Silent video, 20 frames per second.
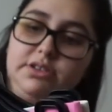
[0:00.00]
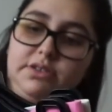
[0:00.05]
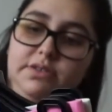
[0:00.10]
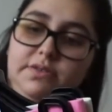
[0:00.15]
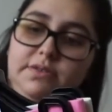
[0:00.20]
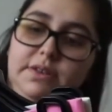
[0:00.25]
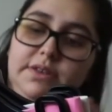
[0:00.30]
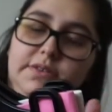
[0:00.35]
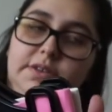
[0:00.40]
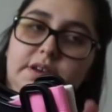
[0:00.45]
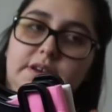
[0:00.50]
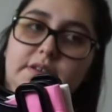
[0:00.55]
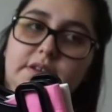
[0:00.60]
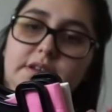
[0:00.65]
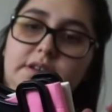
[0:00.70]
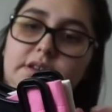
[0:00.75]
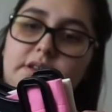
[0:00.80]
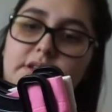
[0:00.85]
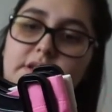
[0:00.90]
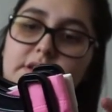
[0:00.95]
so
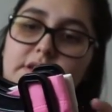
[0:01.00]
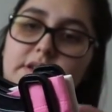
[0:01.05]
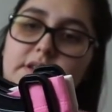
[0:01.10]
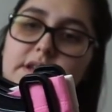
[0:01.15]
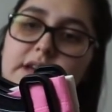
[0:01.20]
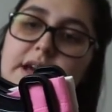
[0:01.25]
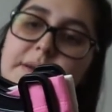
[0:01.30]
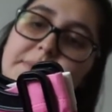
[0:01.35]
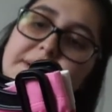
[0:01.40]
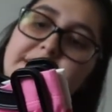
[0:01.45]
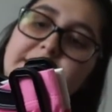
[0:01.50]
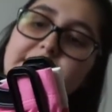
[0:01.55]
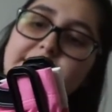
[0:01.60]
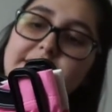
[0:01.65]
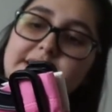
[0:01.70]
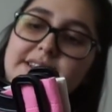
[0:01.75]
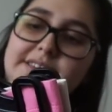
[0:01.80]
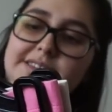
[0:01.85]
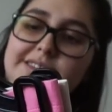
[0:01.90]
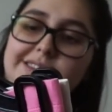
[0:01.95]
I mean like
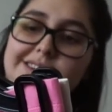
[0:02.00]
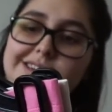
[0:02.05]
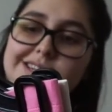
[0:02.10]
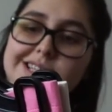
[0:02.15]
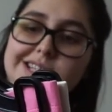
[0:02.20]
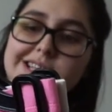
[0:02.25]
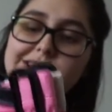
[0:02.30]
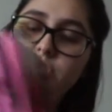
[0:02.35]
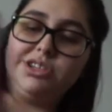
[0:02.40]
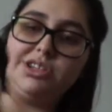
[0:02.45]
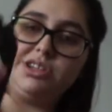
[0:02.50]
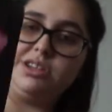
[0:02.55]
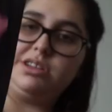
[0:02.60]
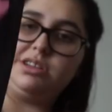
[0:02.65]
six dollars each.